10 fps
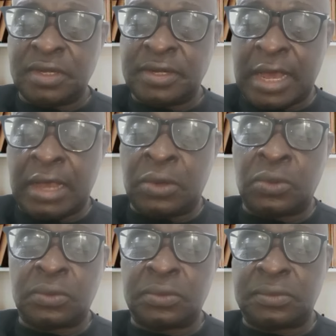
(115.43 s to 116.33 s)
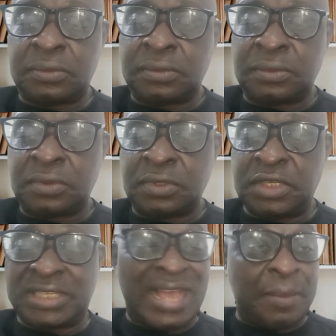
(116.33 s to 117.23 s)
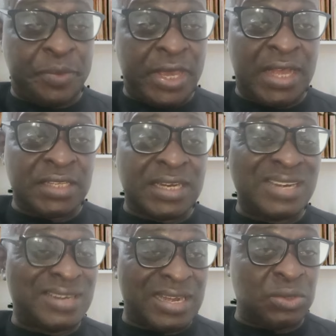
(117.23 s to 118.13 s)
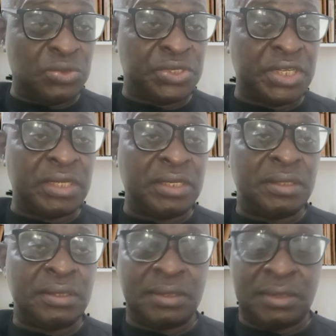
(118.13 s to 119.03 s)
Now, it appears that Dangote